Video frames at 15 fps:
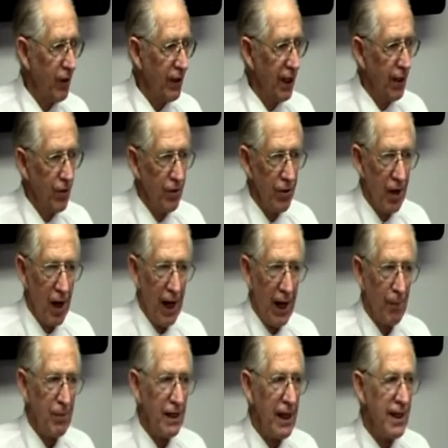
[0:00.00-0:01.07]
We're getting right
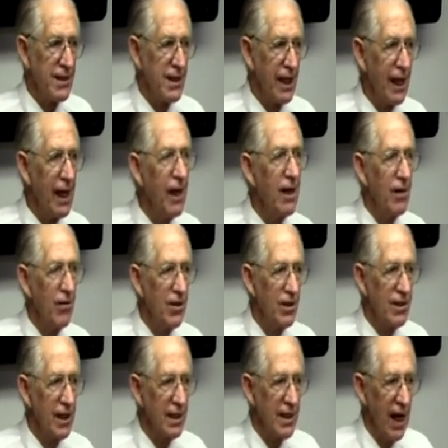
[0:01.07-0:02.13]
up against the end of the
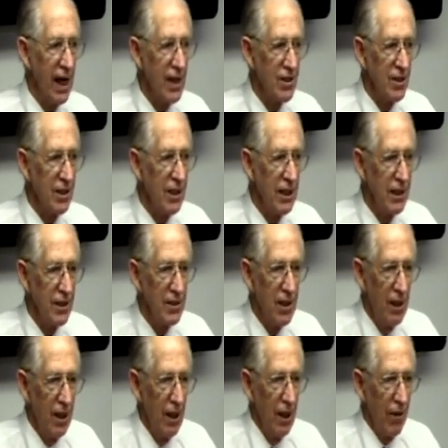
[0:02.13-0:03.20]
6,000 years,
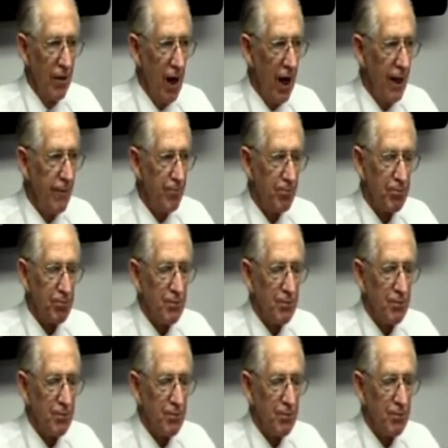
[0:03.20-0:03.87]
right?